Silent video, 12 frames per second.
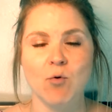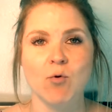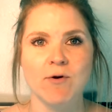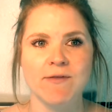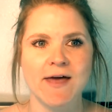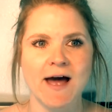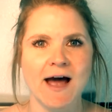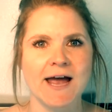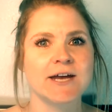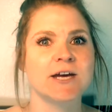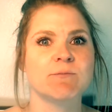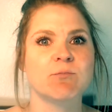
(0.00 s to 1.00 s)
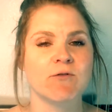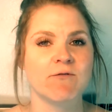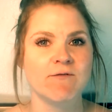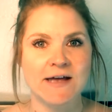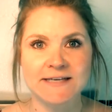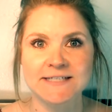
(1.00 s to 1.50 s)
or that I could
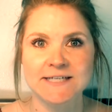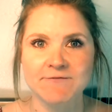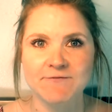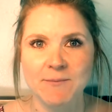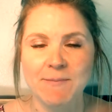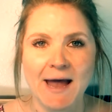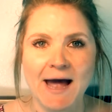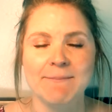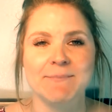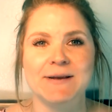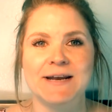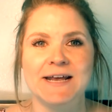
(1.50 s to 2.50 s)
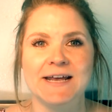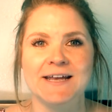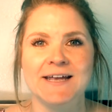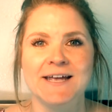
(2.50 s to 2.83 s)
prevent it from happening.